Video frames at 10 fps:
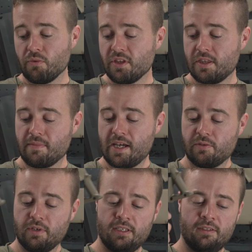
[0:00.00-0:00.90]
with the
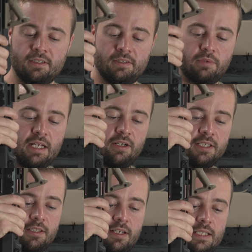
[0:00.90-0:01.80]
Magwell, when I
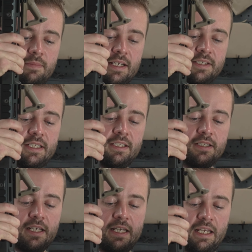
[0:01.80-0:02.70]
slide the magazine in
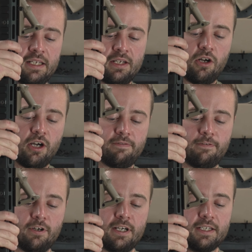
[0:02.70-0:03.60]
there, I
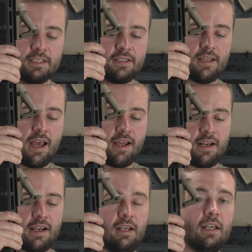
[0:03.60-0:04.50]
find
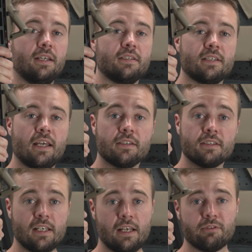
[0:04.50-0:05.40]
that a
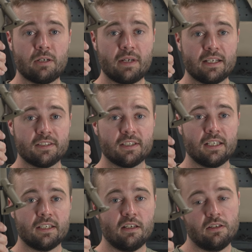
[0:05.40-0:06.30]
standard 10 round
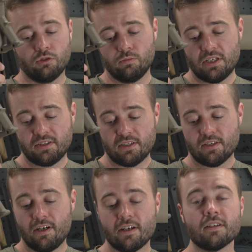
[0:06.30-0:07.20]
magazine is almost
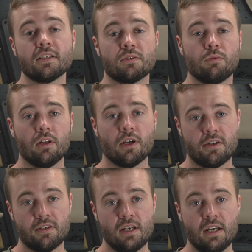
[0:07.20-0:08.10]
entirely
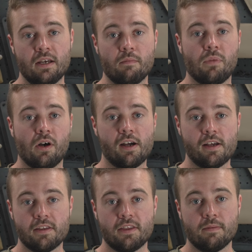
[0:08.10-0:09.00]
swallowed
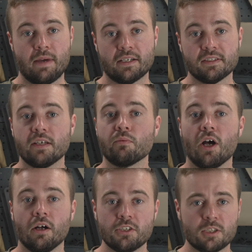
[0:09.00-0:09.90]
by the magazine
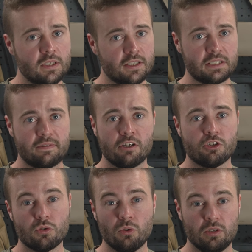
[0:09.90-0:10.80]
well, just because of how
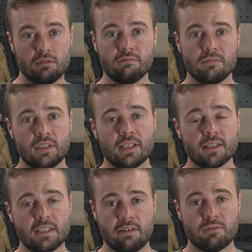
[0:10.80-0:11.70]
short the
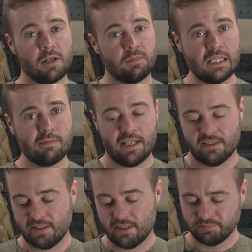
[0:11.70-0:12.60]
10 round
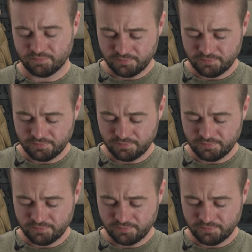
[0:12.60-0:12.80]
PMags are.